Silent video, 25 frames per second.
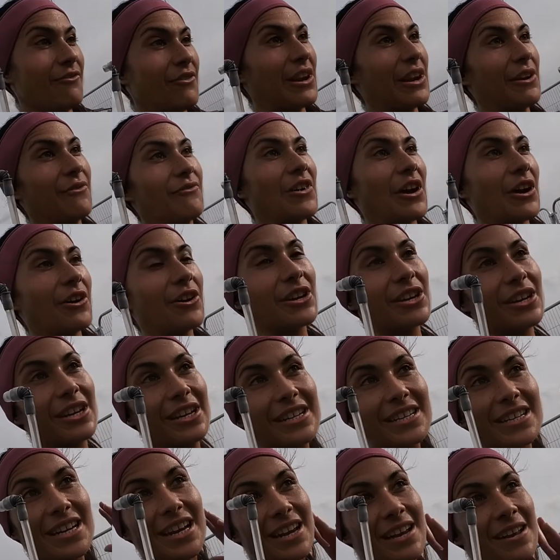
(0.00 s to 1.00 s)
feeling very
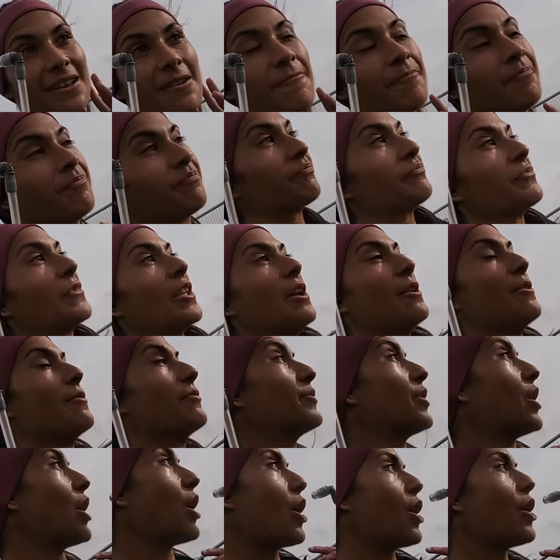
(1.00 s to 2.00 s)
good
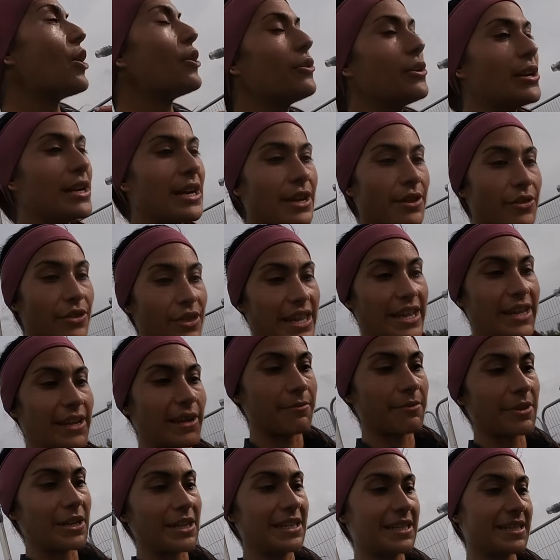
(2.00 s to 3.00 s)
the only thing
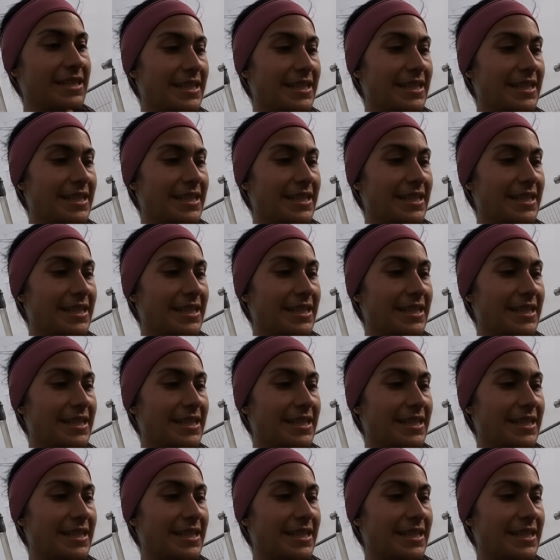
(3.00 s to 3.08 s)
i'm gonna